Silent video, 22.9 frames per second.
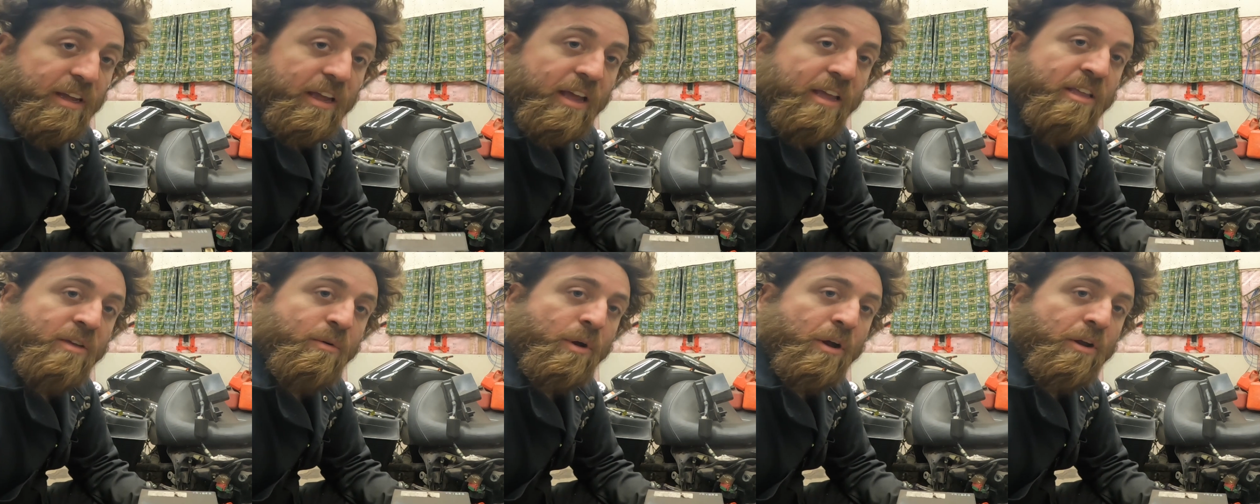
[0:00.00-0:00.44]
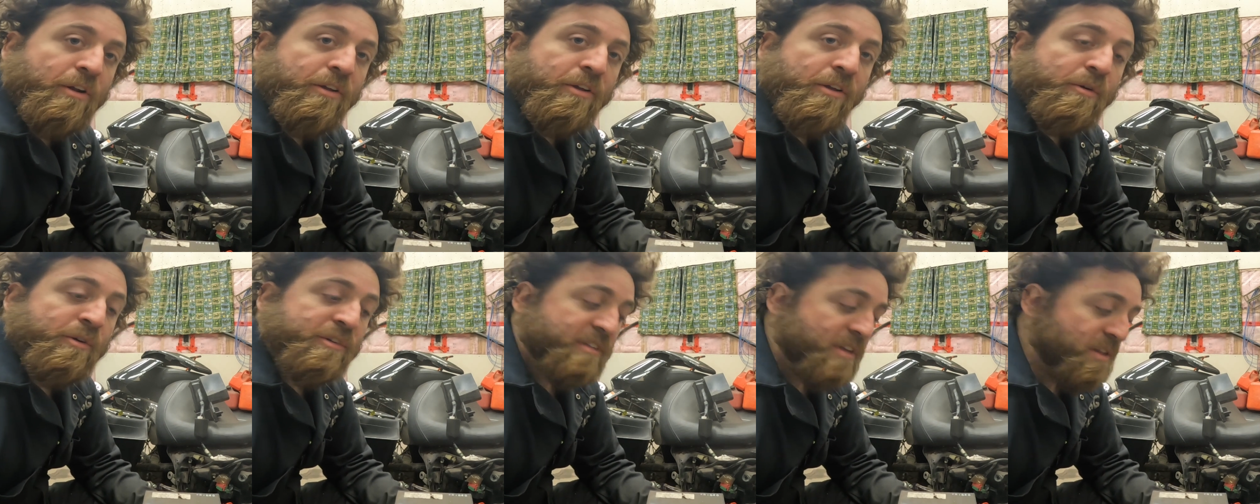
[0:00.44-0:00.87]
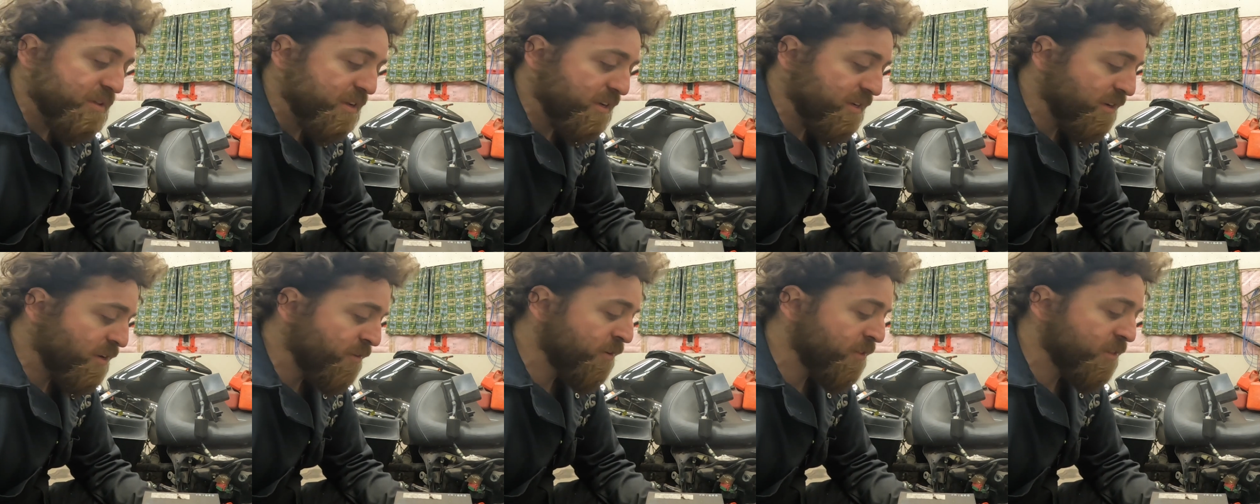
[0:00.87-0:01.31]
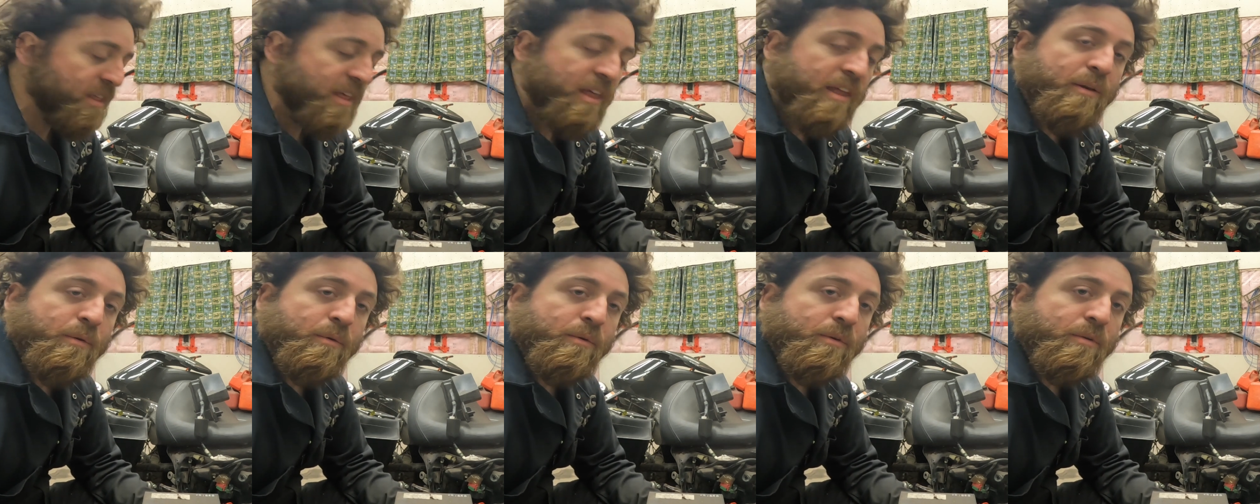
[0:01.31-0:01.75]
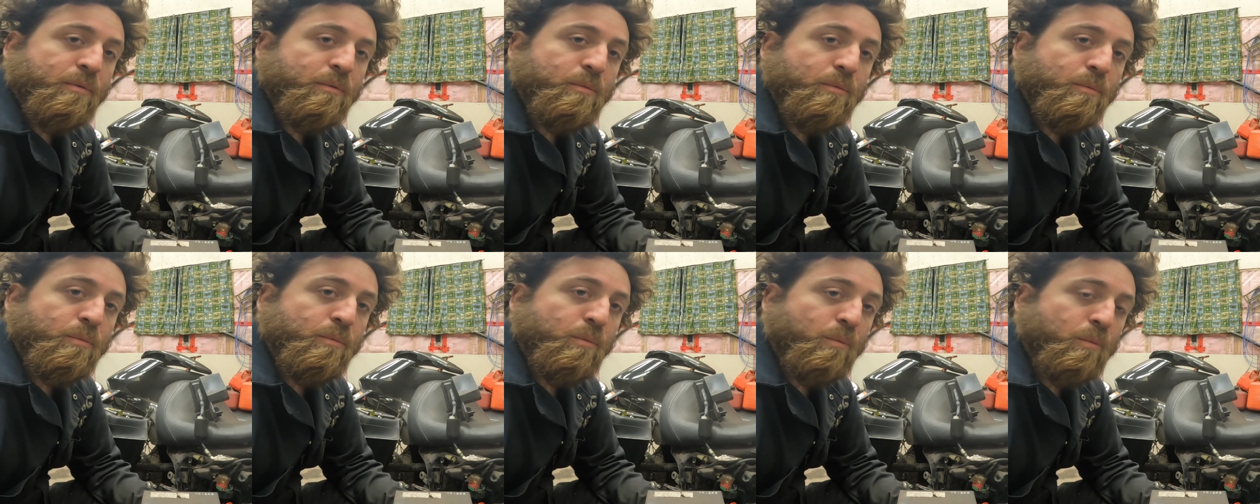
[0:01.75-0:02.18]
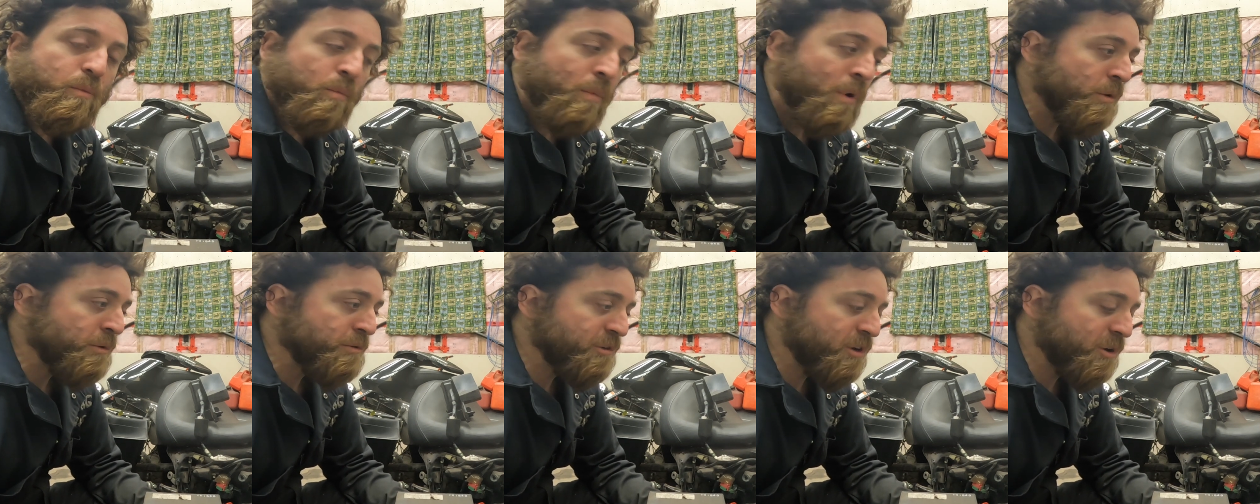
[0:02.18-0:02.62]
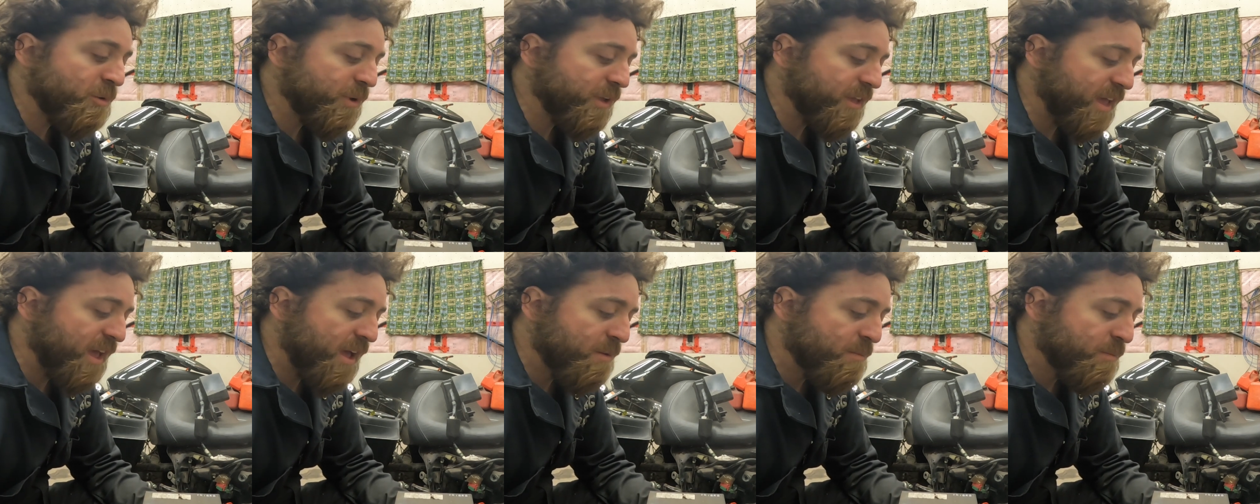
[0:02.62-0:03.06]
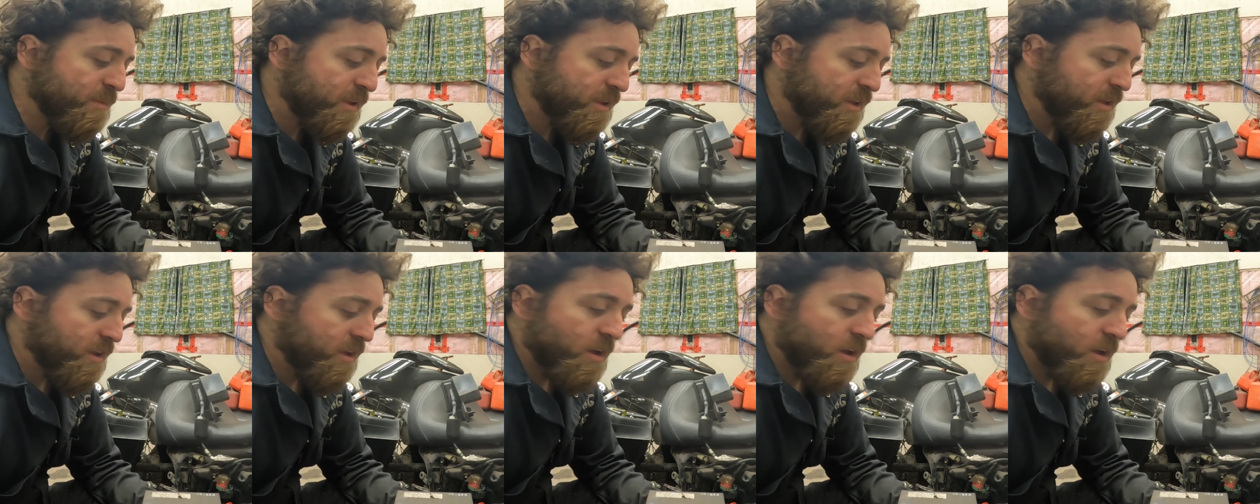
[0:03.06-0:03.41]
and you want to go with something different than what was OEM,